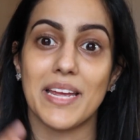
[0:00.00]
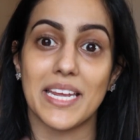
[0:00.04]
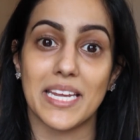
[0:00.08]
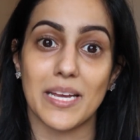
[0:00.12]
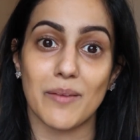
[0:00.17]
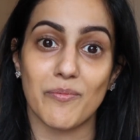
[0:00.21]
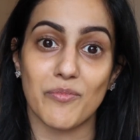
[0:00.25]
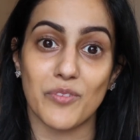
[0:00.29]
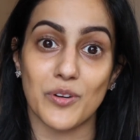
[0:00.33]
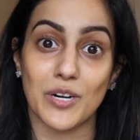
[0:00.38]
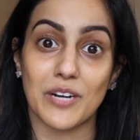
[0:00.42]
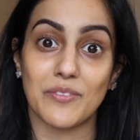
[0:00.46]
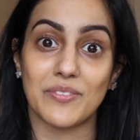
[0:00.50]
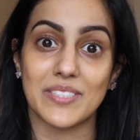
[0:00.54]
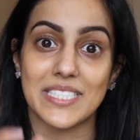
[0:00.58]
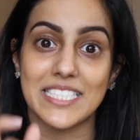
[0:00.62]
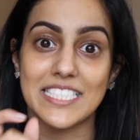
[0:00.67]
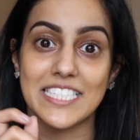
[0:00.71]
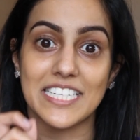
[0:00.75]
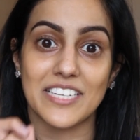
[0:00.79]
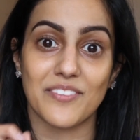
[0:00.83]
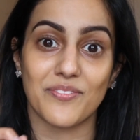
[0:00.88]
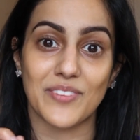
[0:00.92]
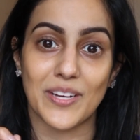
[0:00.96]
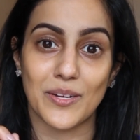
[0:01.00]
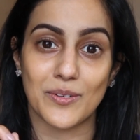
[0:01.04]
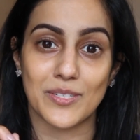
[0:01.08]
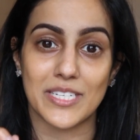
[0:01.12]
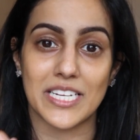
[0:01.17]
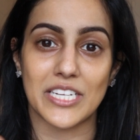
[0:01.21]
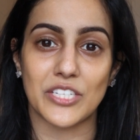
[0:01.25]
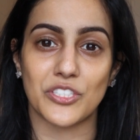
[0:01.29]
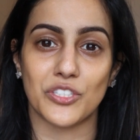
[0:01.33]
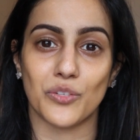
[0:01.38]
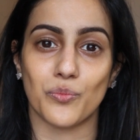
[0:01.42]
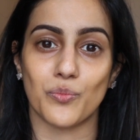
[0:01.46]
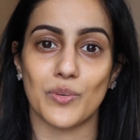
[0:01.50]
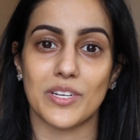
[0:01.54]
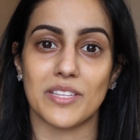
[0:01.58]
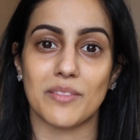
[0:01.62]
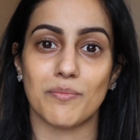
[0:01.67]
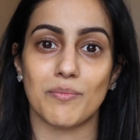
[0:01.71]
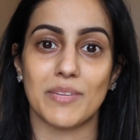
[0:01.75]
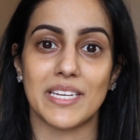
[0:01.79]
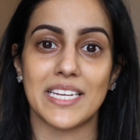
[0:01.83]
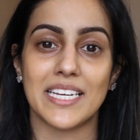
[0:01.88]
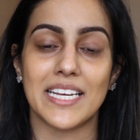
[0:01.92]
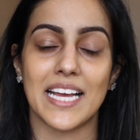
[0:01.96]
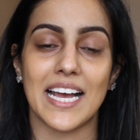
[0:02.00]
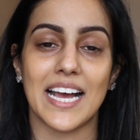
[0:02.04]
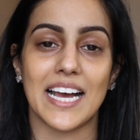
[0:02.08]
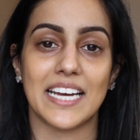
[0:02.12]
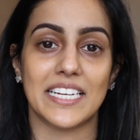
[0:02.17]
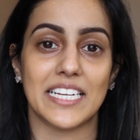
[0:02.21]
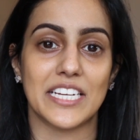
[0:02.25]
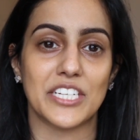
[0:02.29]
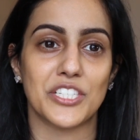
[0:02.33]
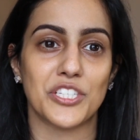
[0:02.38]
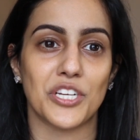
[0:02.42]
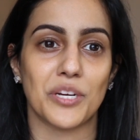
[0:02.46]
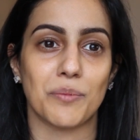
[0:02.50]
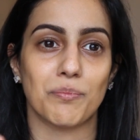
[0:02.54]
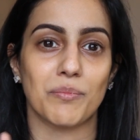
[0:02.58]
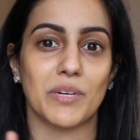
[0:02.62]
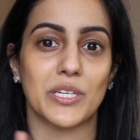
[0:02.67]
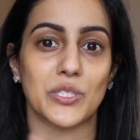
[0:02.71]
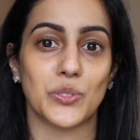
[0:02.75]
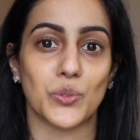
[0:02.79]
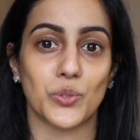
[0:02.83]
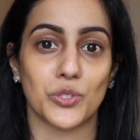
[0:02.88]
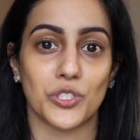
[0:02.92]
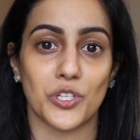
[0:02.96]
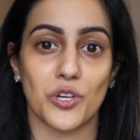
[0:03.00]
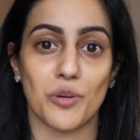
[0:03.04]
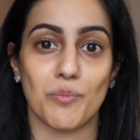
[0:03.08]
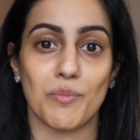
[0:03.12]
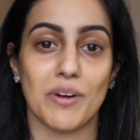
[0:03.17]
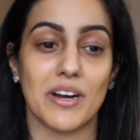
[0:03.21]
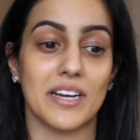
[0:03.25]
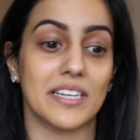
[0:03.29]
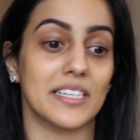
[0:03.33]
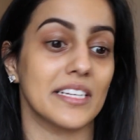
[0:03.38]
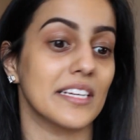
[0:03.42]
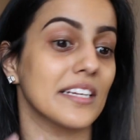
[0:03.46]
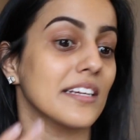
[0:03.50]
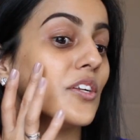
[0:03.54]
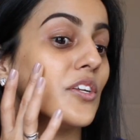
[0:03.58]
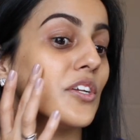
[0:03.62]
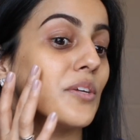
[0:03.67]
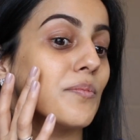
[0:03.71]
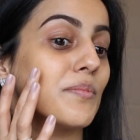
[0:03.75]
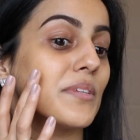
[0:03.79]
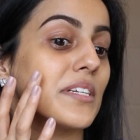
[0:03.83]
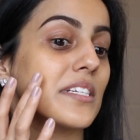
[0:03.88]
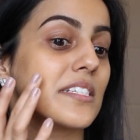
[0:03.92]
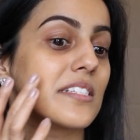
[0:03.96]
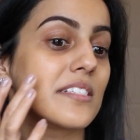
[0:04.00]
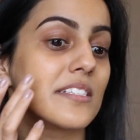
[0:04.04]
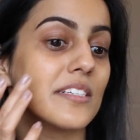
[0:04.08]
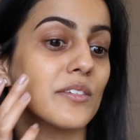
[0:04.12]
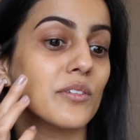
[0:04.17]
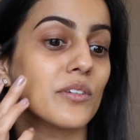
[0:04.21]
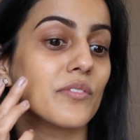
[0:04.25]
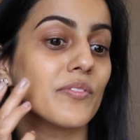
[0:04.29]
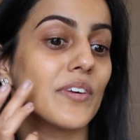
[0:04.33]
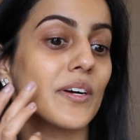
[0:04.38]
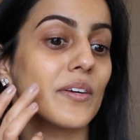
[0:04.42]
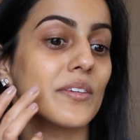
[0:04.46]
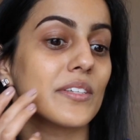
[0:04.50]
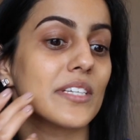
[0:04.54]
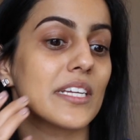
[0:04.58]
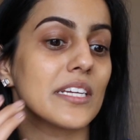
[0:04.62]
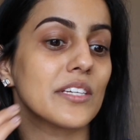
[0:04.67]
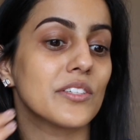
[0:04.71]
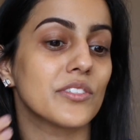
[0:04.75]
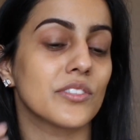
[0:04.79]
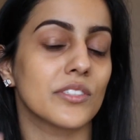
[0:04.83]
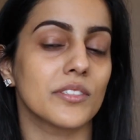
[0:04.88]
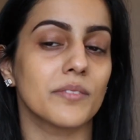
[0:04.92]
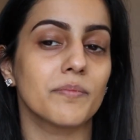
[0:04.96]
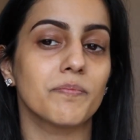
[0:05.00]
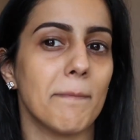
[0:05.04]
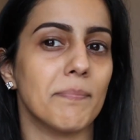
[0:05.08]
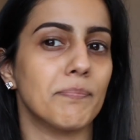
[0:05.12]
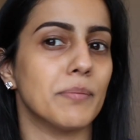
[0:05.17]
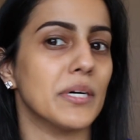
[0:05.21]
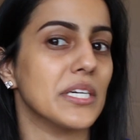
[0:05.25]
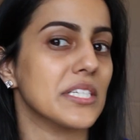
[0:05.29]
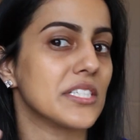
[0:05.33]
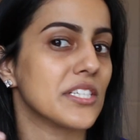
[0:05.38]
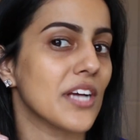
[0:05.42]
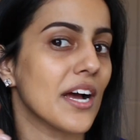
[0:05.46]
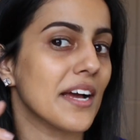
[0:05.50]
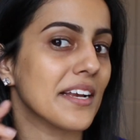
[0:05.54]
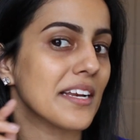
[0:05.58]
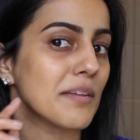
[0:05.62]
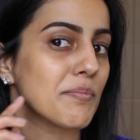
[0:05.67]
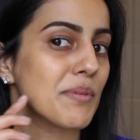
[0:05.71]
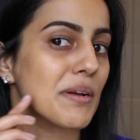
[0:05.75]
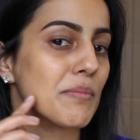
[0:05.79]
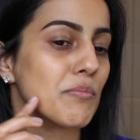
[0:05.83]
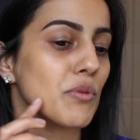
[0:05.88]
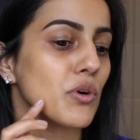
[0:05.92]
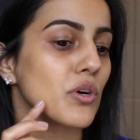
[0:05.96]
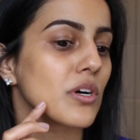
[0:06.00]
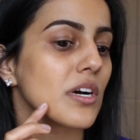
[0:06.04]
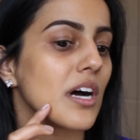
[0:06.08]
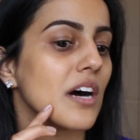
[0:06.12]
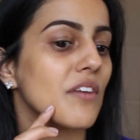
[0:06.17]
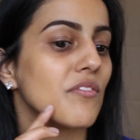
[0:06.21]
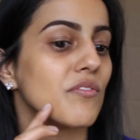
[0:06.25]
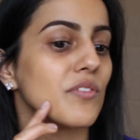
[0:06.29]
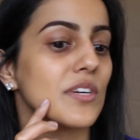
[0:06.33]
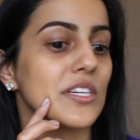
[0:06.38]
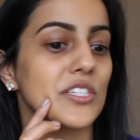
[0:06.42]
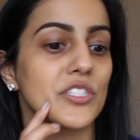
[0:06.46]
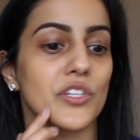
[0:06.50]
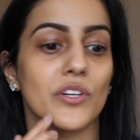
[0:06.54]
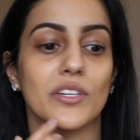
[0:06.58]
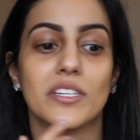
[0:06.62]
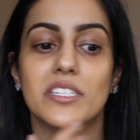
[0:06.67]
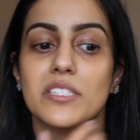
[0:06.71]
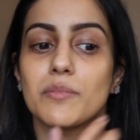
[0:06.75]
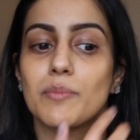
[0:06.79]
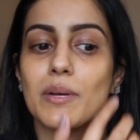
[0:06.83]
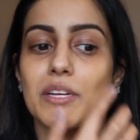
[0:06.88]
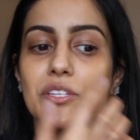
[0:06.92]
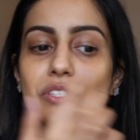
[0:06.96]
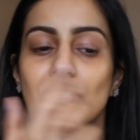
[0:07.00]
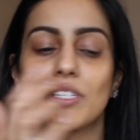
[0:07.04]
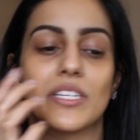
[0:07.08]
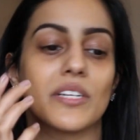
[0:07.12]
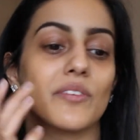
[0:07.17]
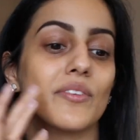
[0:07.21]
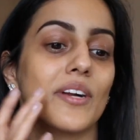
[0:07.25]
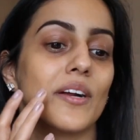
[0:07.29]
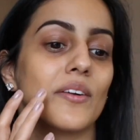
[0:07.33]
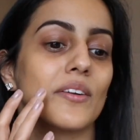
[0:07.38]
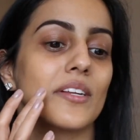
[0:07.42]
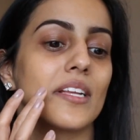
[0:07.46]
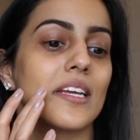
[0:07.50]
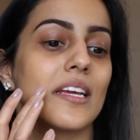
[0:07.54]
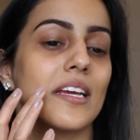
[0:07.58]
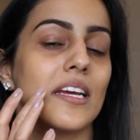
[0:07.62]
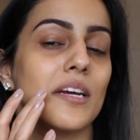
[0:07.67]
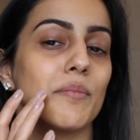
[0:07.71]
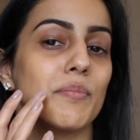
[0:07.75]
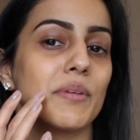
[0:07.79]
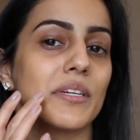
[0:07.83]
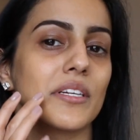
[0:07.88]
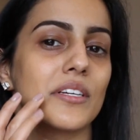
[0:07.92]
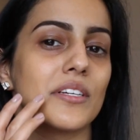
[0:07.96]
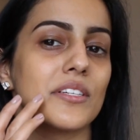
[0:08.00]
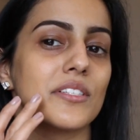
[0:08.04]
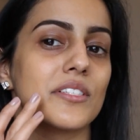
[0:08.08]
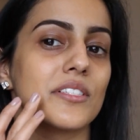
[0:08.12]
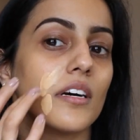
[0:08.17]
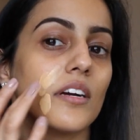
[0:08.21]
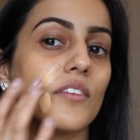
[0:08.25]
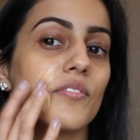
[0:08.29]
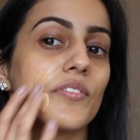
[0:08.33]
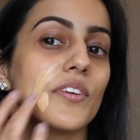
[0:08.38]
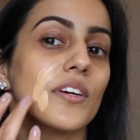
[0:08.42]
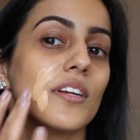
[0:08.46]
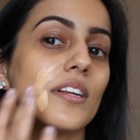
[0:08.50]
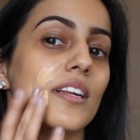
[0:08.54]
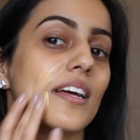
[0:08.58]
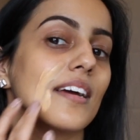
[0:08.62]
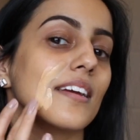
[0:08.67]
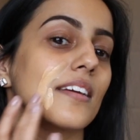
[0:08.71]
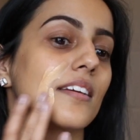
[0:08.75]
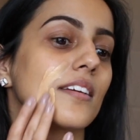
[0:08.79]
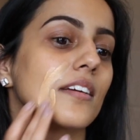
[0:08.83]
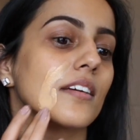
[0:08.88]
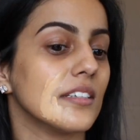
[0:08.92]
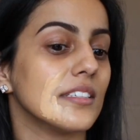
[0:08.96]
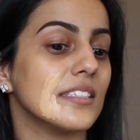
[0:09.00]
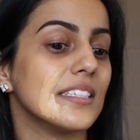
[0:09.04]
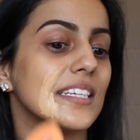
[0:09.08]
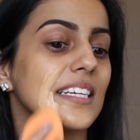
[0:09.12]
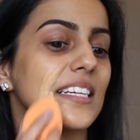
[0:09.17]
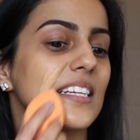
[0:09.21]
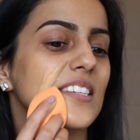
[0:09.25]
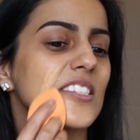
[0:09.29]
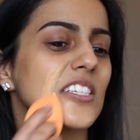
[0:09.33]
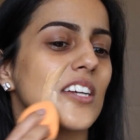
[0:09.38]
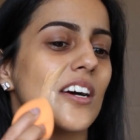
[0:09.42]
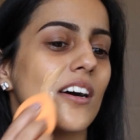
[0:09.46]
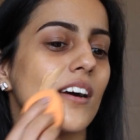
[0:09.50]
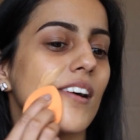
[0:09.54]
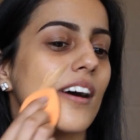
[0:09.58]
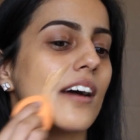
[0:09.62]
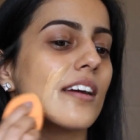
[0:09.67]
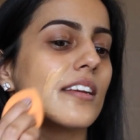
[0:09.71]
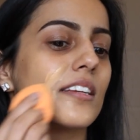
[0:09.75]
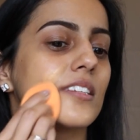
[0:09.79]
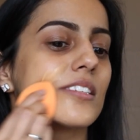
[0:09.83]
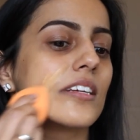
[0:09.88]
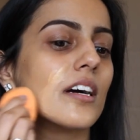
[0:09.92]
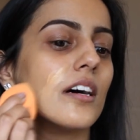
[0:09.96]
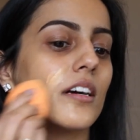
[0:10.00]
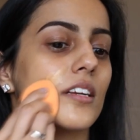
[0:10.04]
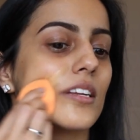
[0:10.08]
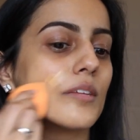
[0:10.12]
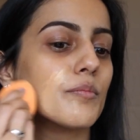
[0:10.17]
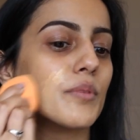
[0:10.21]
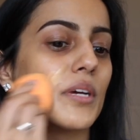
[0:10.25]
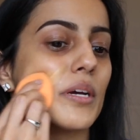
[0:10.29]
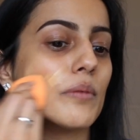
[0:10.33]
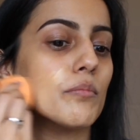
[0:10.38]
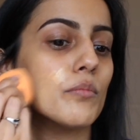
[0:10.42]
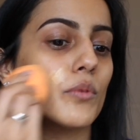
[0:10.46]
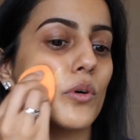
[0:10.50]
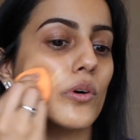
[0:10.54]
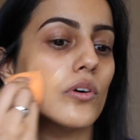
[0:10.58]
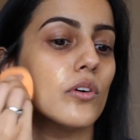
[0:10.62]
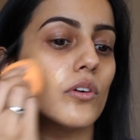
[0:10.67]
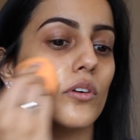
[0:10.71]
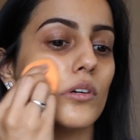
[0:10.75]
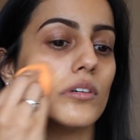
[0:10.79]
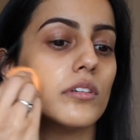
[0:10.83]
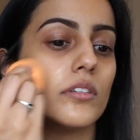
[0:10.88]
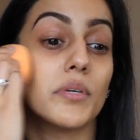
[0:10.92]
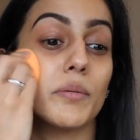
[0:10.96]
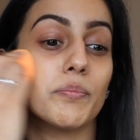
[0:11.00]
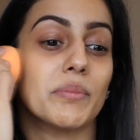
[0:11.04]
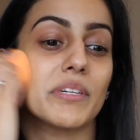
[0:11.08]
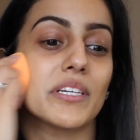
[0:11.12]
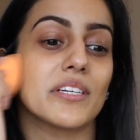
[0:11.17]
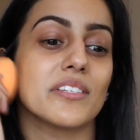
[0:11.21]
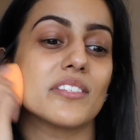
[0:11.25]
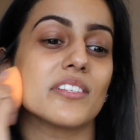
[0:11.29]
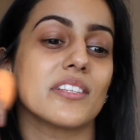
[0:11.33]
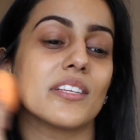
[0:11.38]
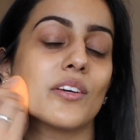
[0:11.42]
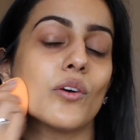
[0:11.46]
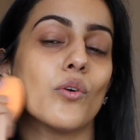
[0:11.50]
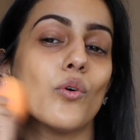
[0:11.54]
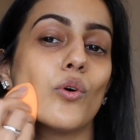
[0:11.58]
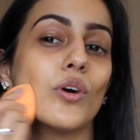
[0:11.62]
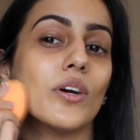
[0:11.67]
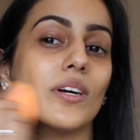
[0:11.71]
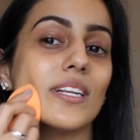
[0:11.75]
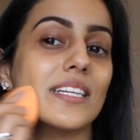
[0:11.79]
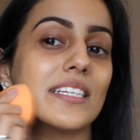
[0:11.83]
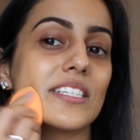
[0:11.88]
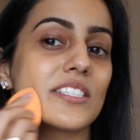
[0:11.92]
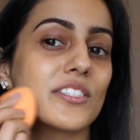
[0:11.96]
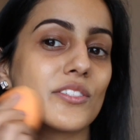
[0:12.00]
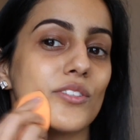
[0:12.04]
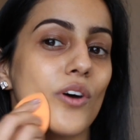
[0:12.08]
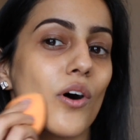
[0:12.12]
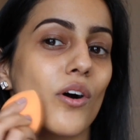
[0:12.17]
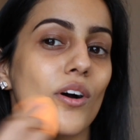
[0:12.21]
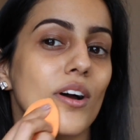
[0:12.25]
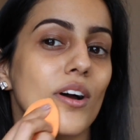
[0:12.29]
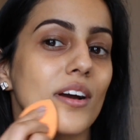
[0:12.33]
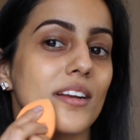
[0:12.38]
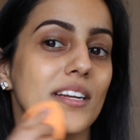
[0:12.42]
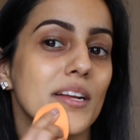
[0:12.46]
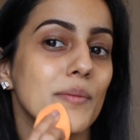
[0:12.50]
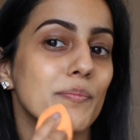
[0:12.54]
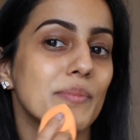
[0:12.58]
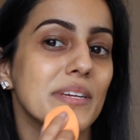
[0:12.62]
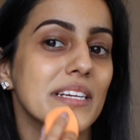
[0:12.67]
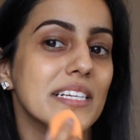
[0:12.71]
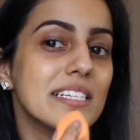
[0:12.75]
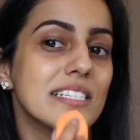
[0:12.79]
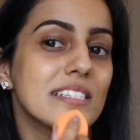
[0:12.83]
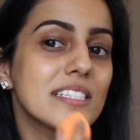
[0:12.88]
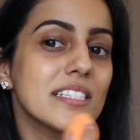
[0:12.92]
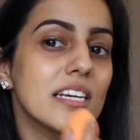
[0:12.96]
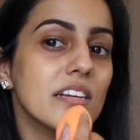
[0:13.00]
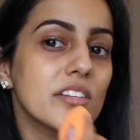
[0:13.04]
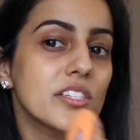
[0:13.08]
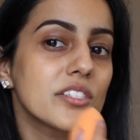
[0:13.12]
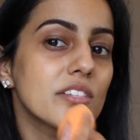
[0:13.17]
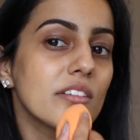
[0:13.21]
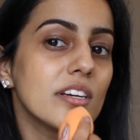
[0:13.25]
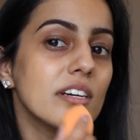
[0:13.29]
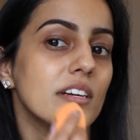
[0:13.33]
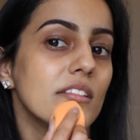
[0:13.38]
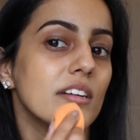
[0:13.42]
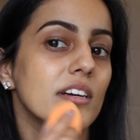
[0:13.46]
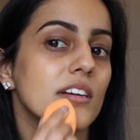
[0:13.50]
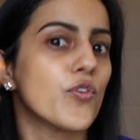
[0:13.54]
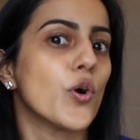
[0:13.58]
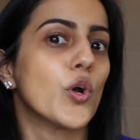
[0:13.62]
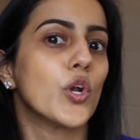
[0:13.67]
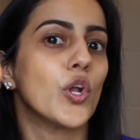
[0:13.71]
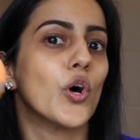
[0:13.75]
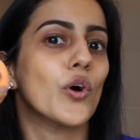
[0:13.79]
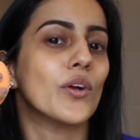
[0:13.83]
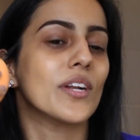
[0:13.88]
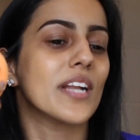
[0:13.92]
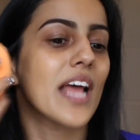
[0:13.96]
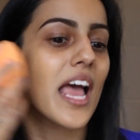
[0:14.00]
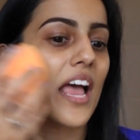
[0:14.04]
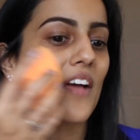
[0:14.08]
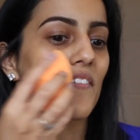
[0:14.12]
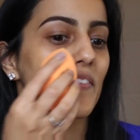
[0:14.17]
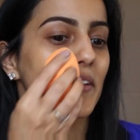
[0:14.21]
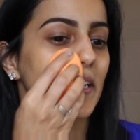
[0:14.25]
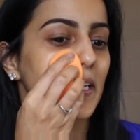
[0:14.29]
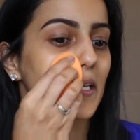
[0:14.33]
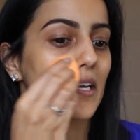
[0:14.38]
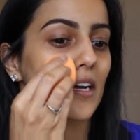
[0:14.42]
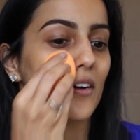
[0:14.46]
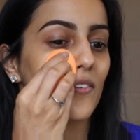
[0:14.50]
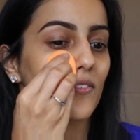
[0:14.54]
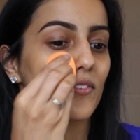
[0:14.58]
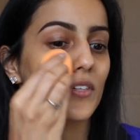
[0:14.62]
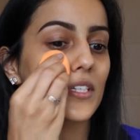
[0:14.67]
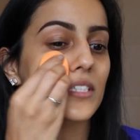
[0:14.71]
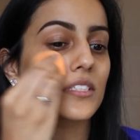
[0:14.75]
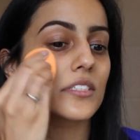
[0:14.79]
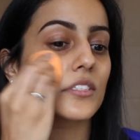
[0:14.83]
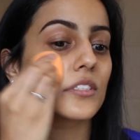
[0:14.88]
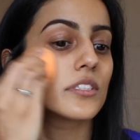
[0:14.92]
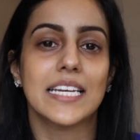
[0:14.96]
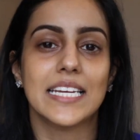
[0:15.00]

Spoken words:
Makeup Forever stick foundation with me and I took my Giorgio Armani Luminous Silk foundation and put a tiny bit more coverage on, especially around here, because I feel like I need a tiny bit more, but because of the oil it's not going to be such a full-on heavy coverage.